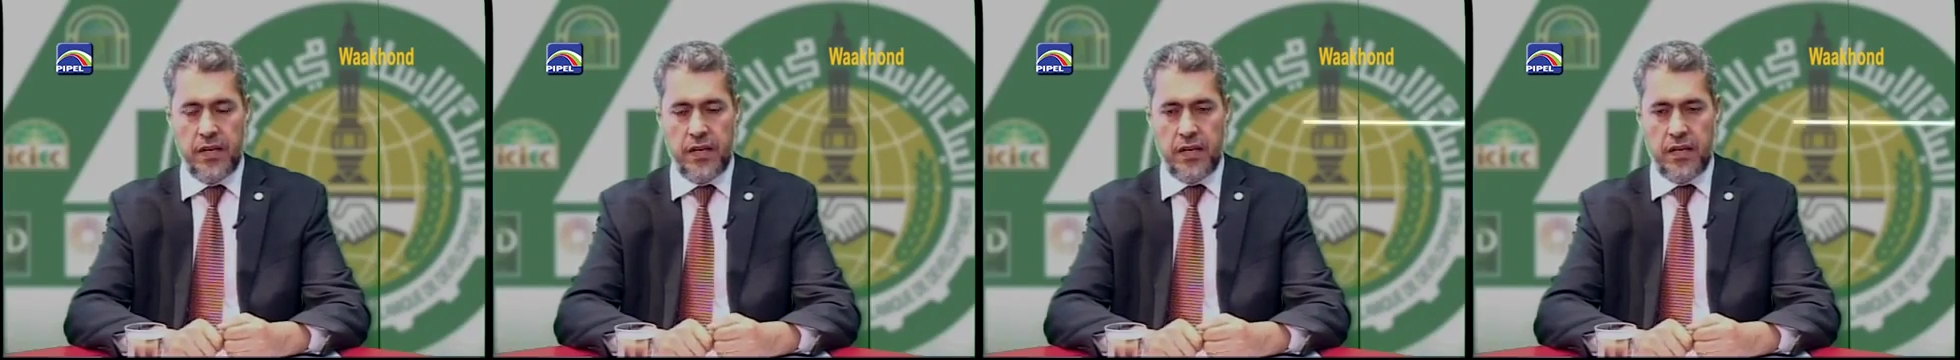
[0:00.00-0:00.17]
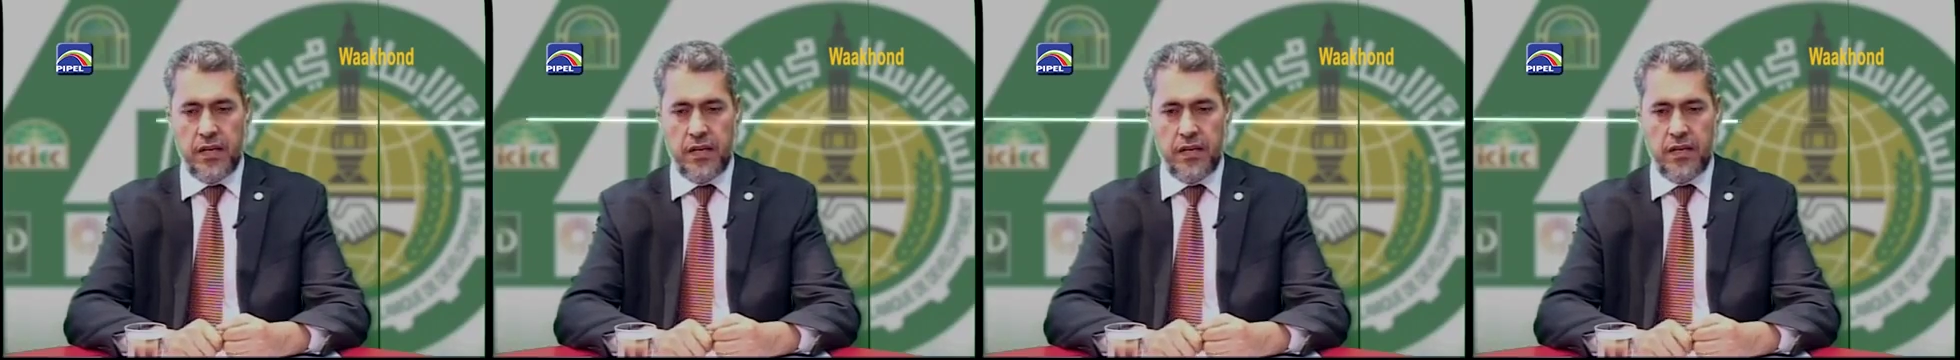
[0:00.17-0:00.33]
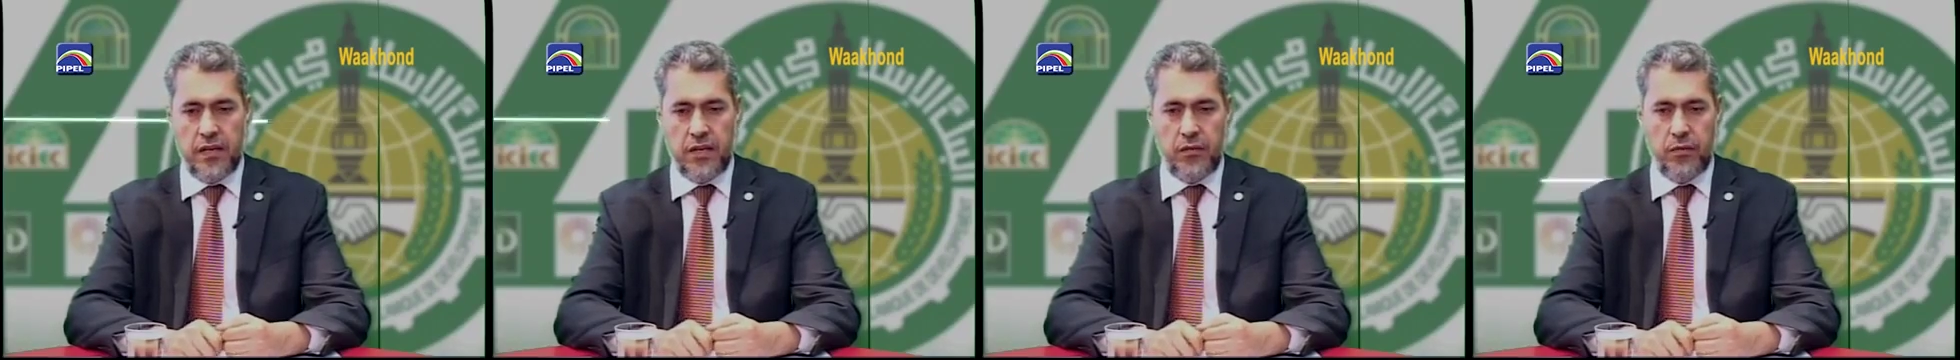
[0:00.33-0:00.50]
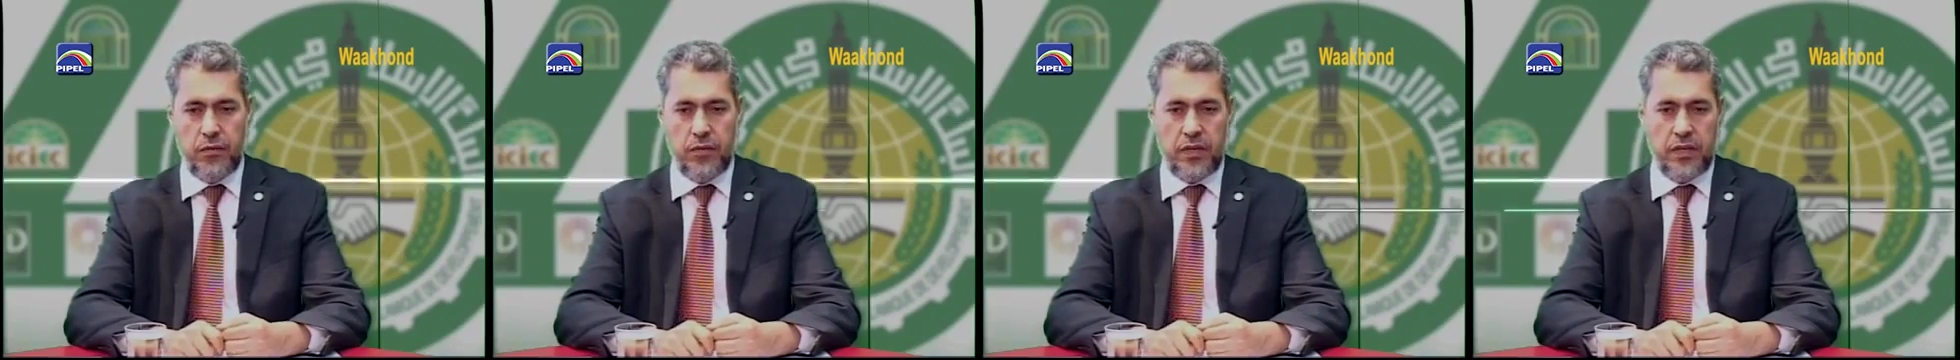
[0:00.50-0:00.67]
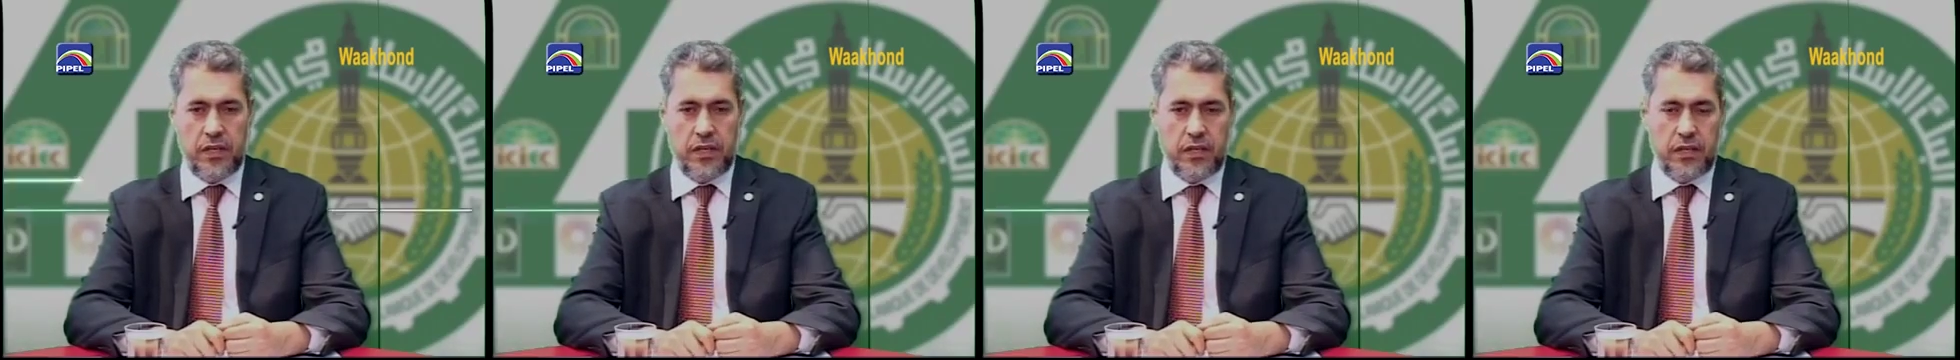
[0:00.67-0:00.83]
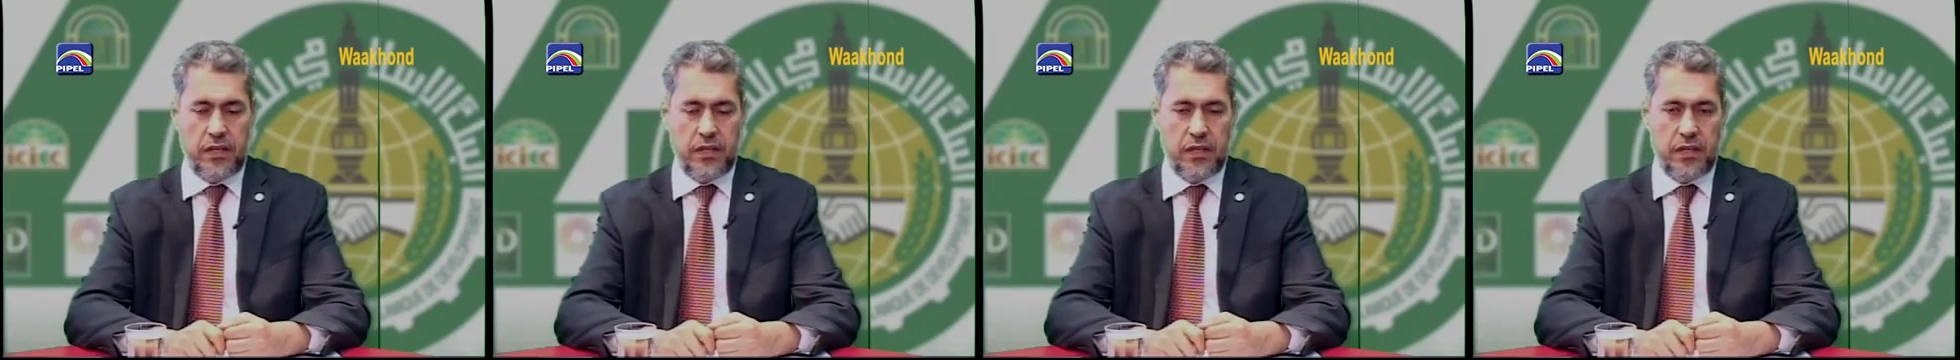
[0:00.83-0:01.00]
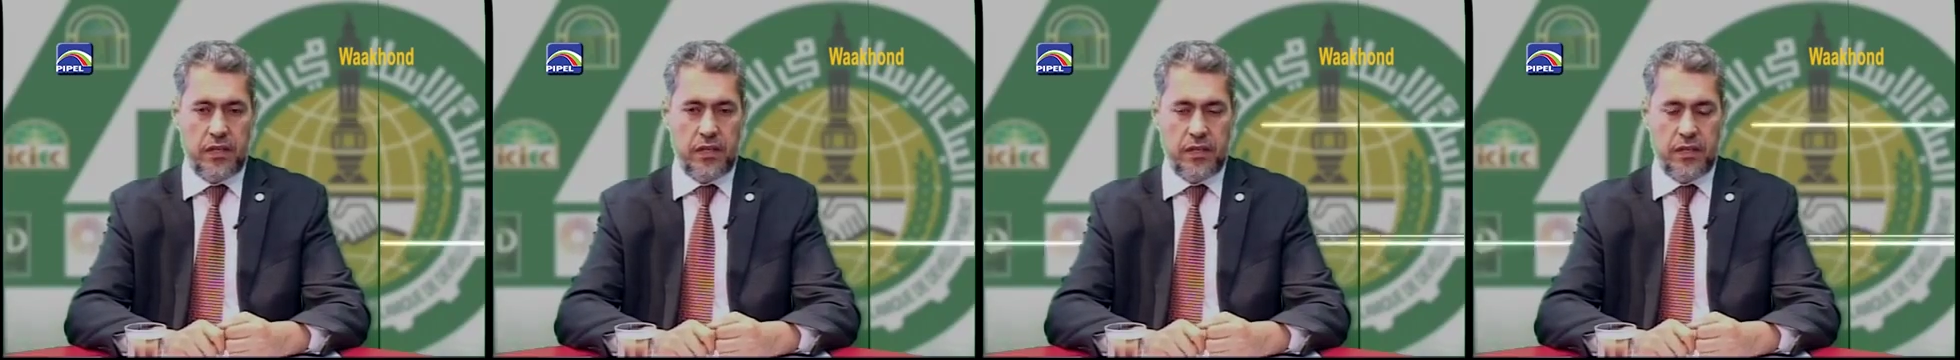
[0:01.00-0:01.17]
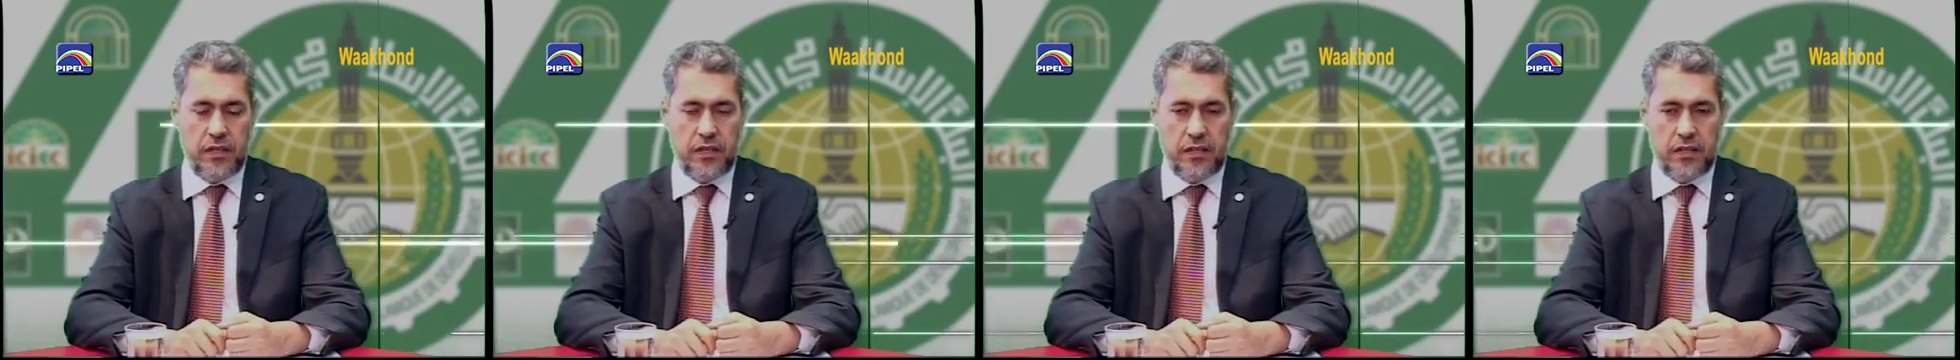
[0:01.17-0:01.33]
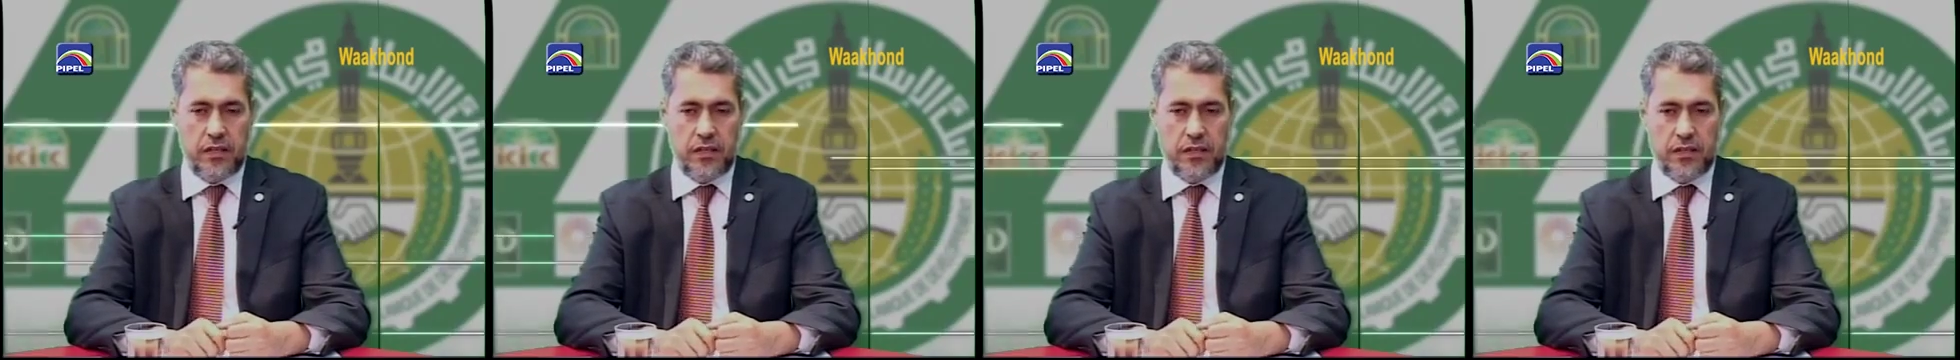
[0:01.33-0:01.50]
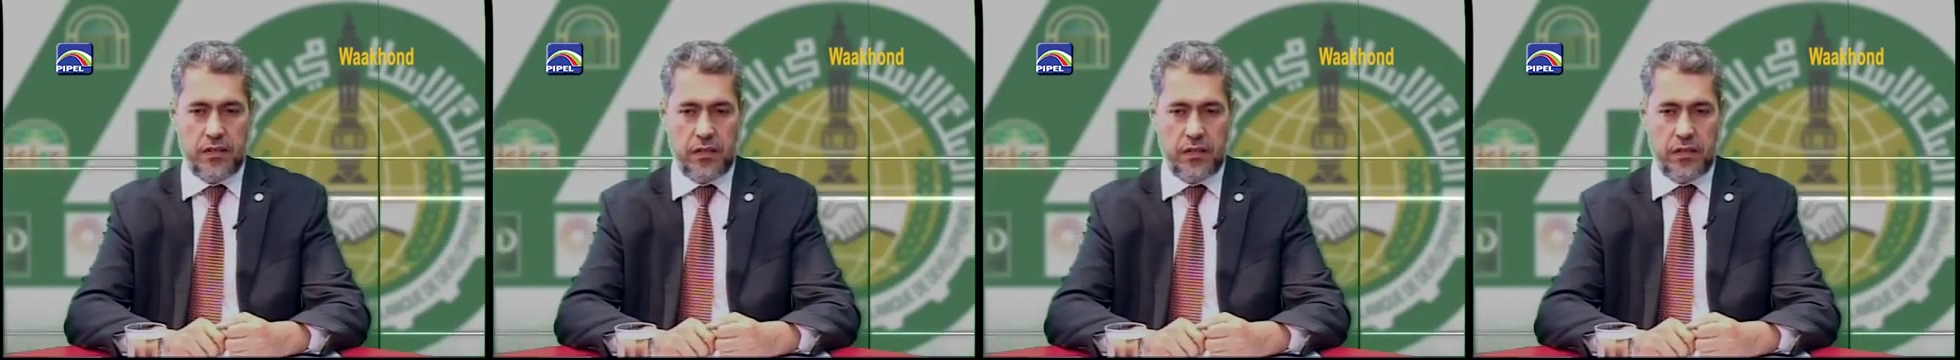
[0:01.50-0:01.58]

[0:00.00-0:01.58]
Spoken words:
We